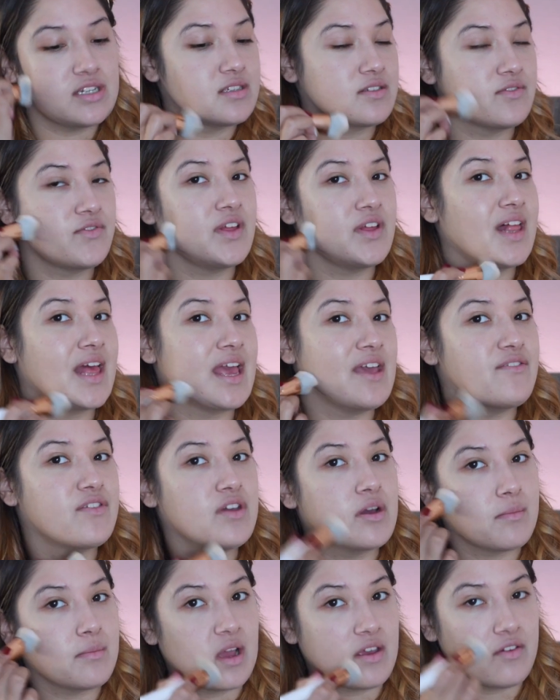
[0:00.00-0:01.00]
She doesn't feel
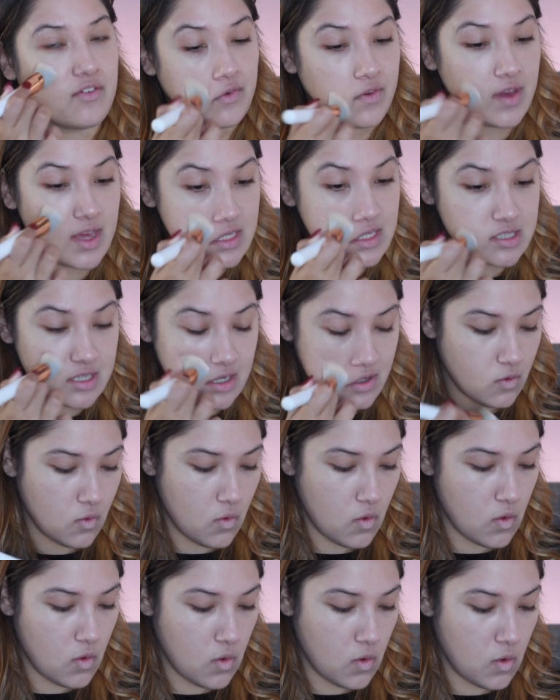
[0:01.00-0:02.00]
heavy on my face at
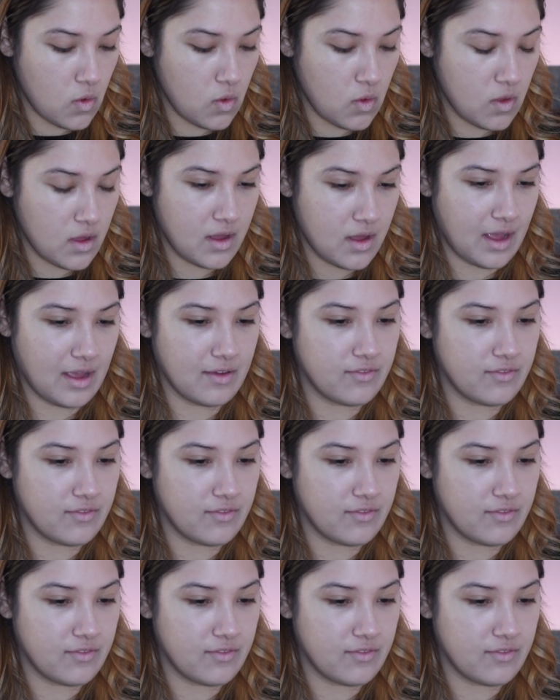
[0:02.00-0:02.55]
all.